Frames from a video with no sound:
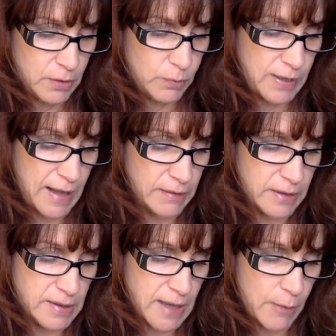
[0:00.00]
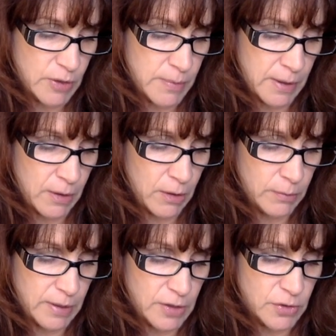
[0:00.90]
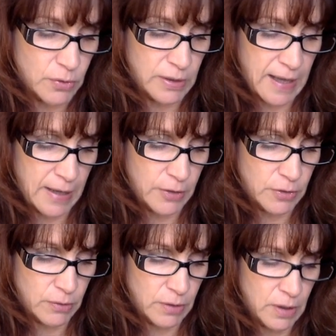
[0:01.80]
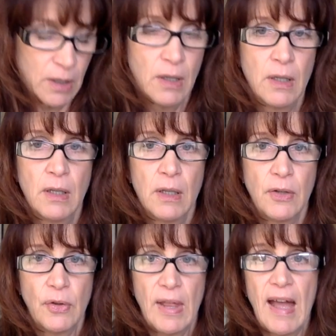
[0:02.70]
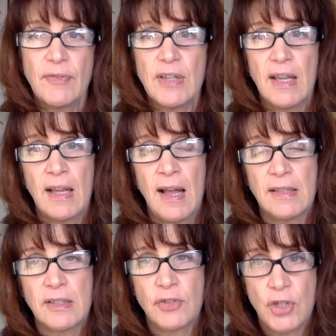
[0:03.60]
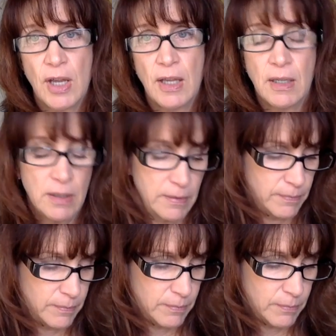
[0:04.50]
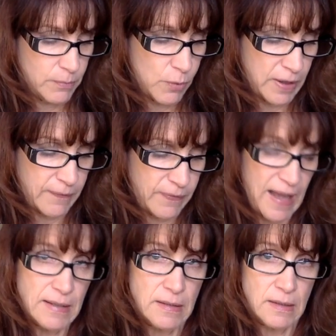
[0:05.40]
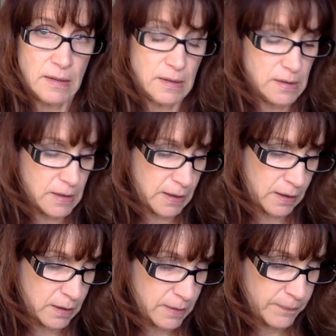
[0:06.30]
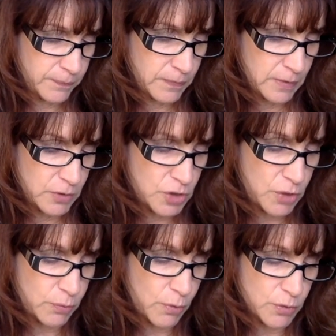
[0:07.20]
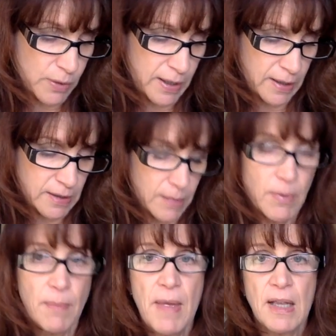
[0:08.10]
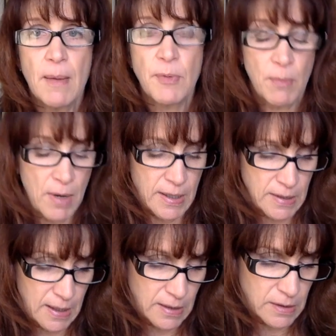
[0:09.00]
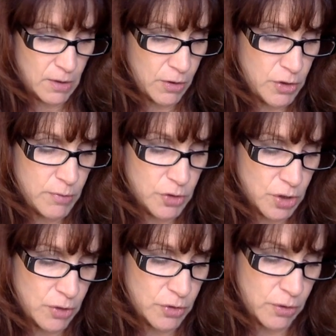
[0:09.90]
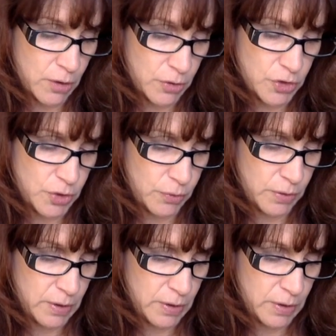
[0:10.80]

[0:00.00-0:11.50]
Reality sours my already surly attitude. You'll have to ask Jake. Boy, if that doesn't sting. She throws her hands up. Make up your mind, Tess. Are you in charge or aren't you?